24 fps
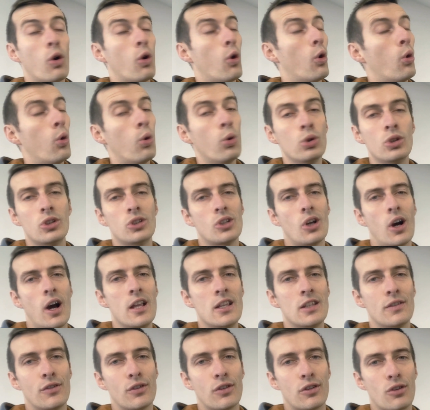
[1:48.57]
all
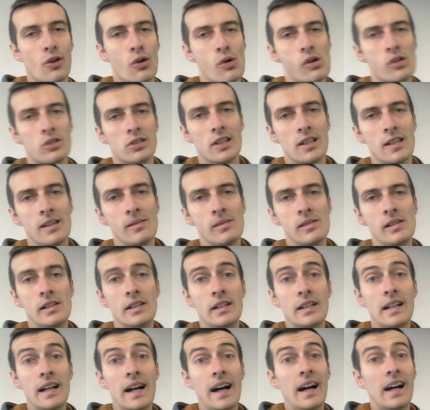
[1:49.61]
signs of authority.
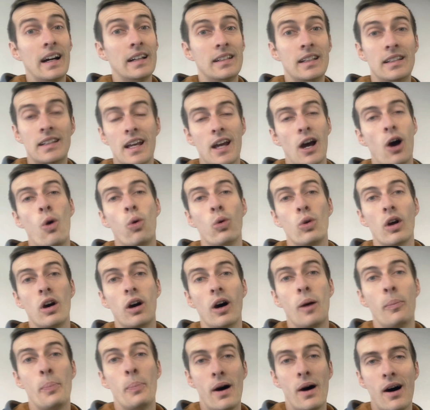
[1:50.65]
And then they hold
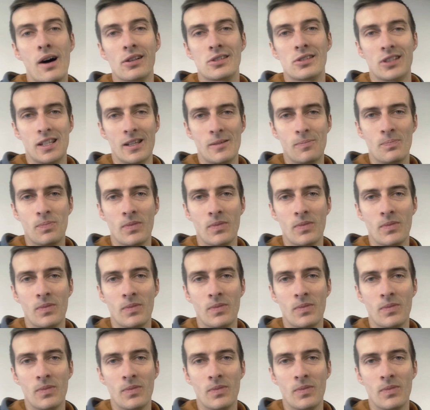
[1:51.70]
a party.